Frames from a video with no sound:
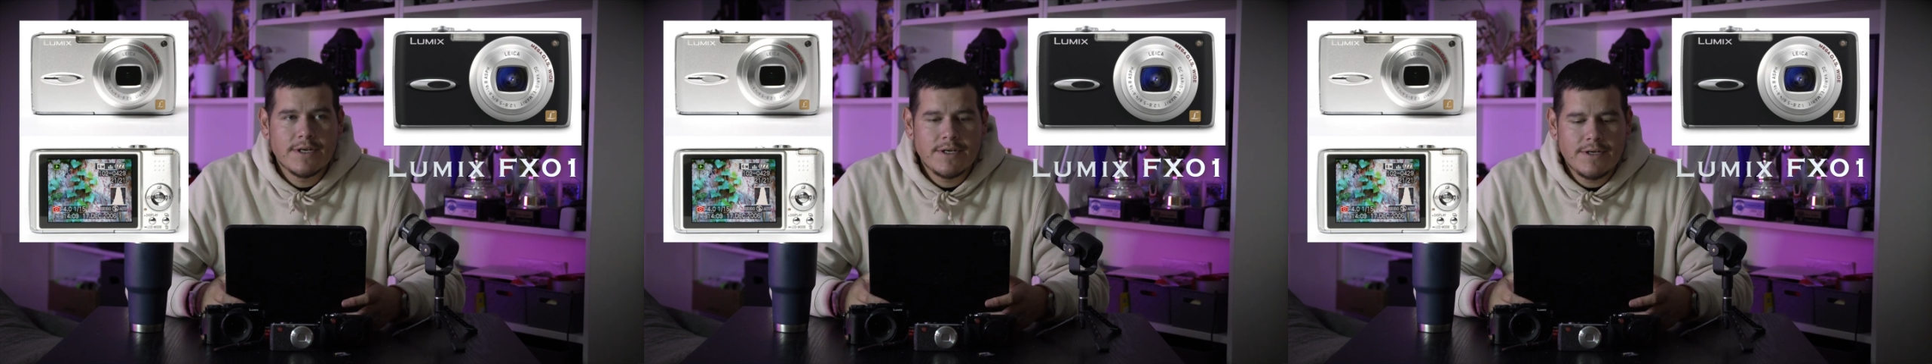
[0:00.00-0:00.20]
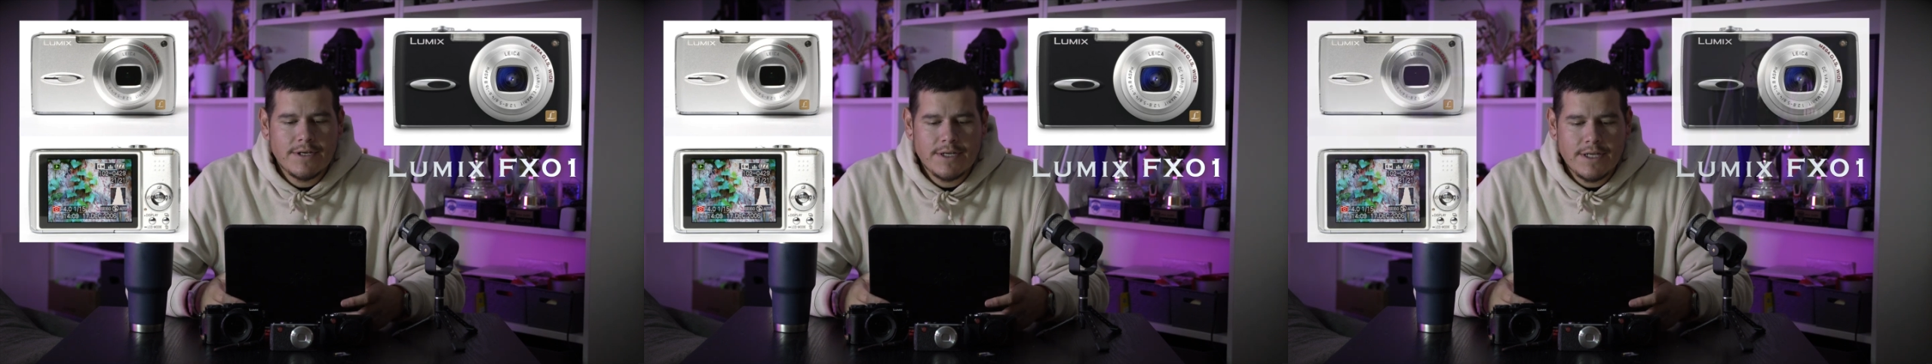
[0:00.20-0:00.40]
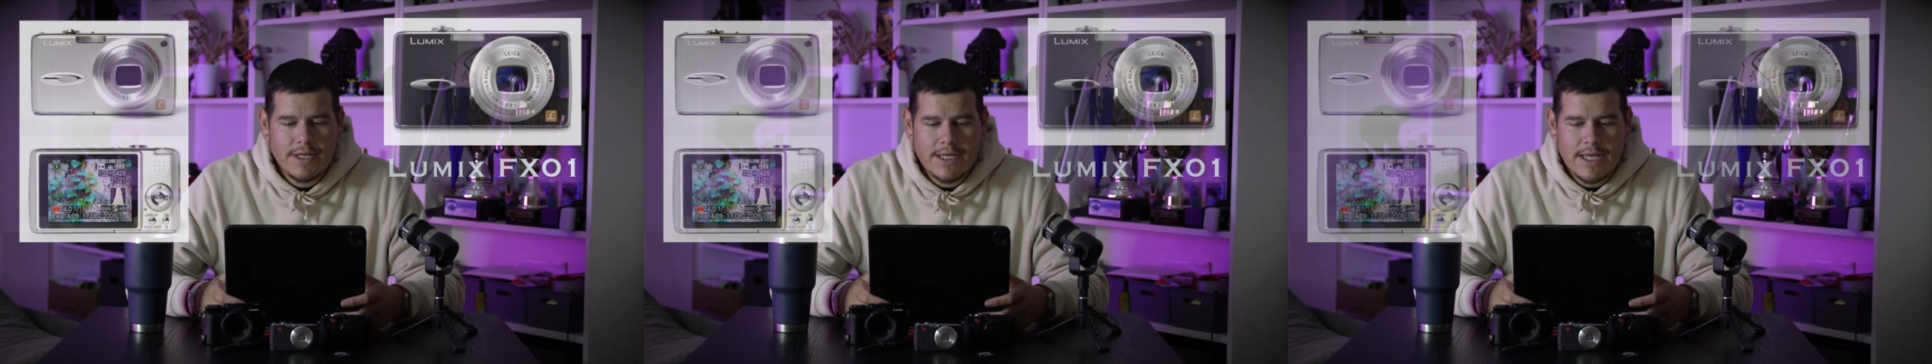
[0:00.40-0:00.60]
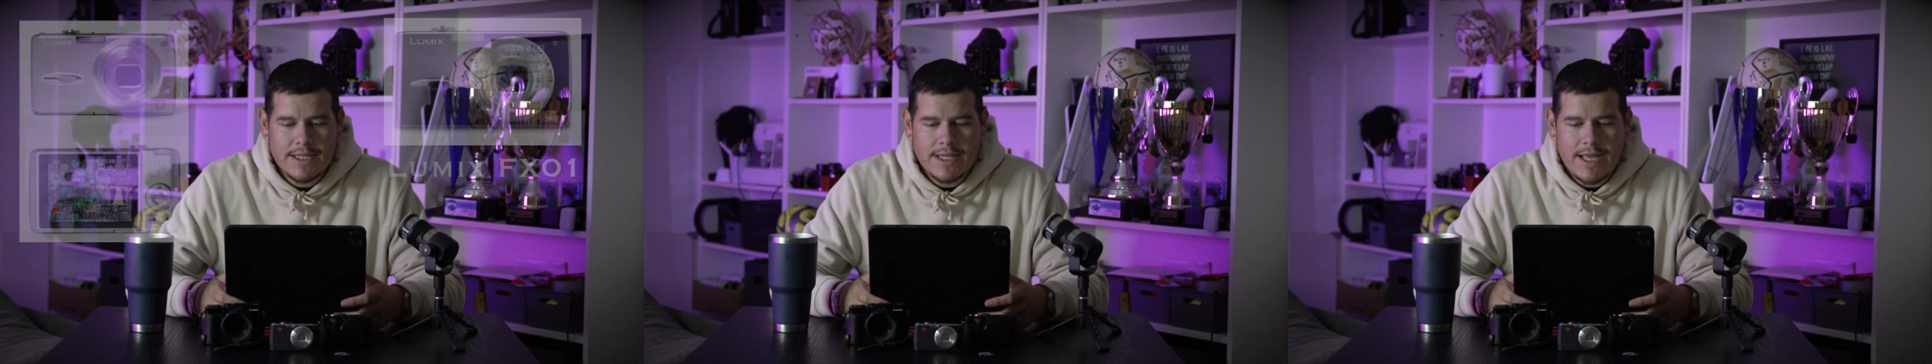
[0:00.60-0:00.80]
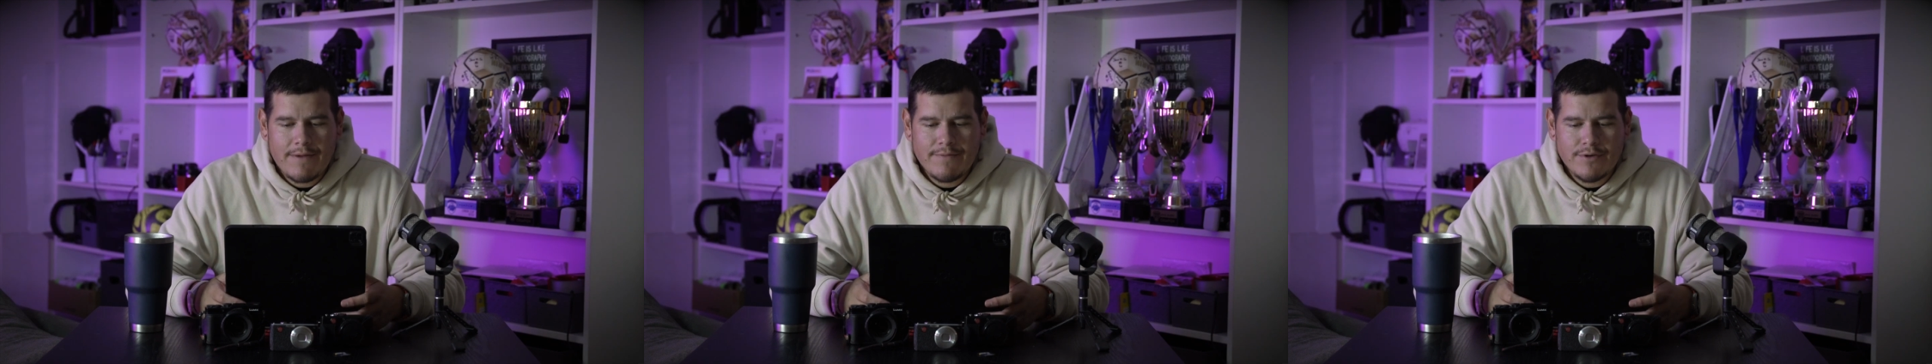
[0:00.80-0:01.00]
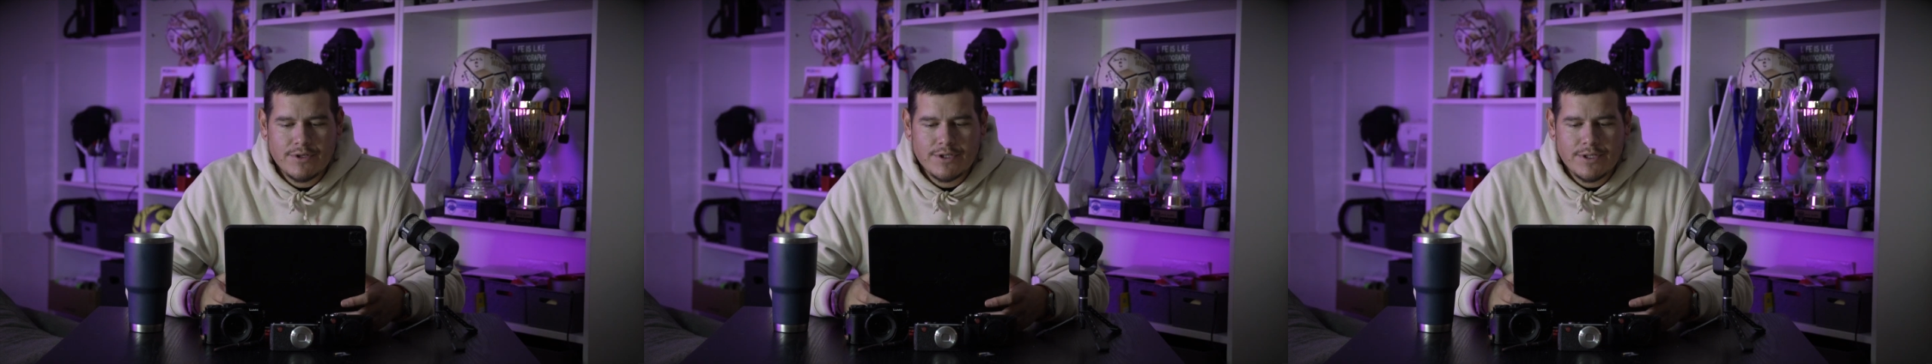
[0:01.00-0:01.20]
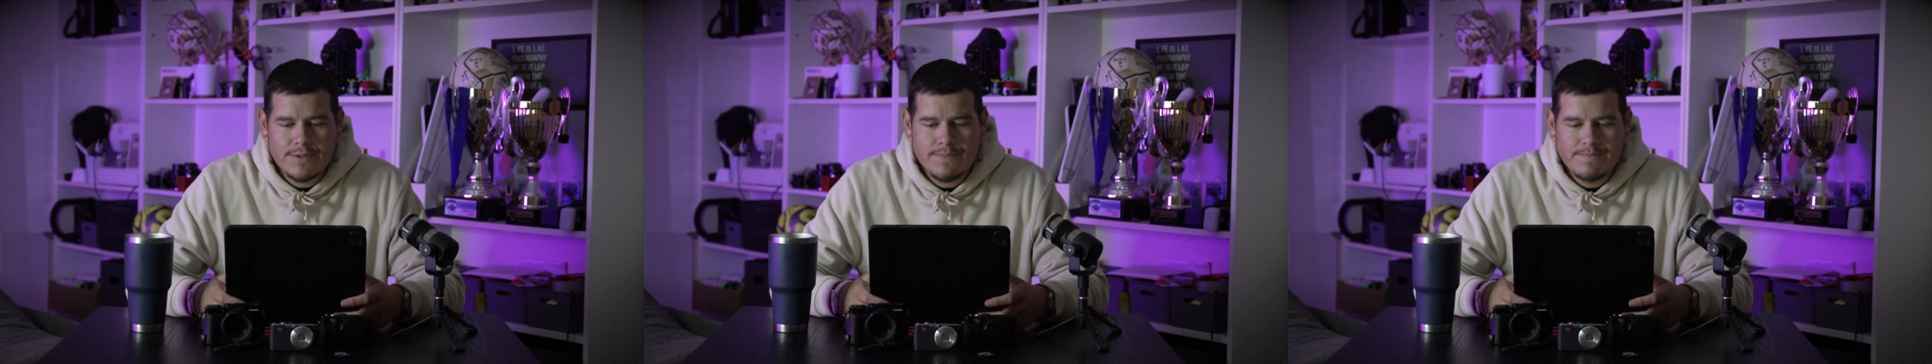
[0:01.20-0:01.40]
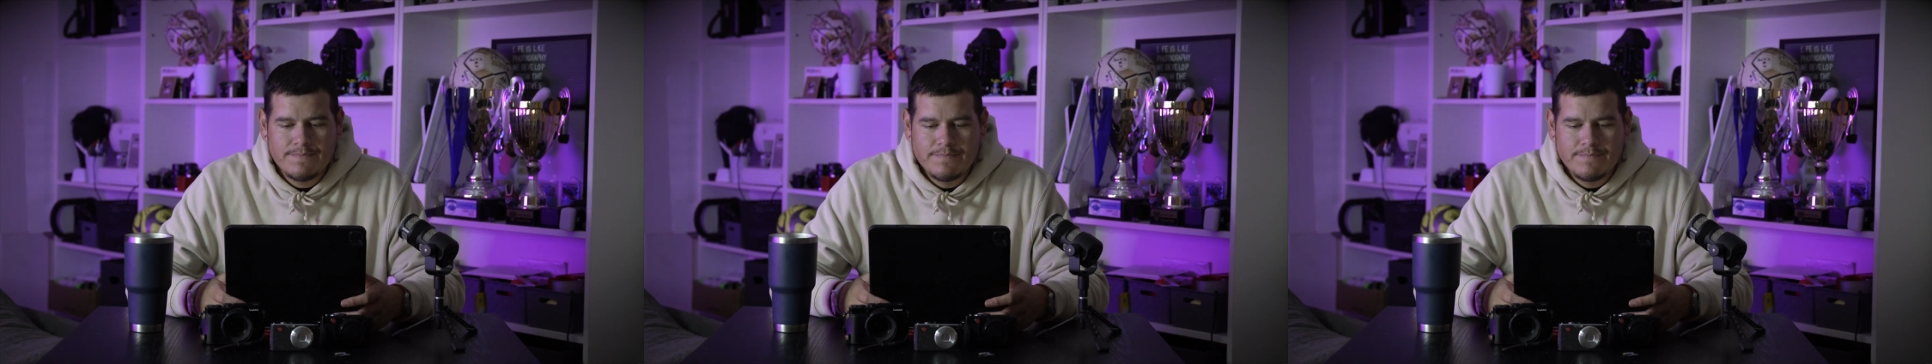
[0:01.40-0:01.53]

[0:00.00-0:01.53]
you can get that version.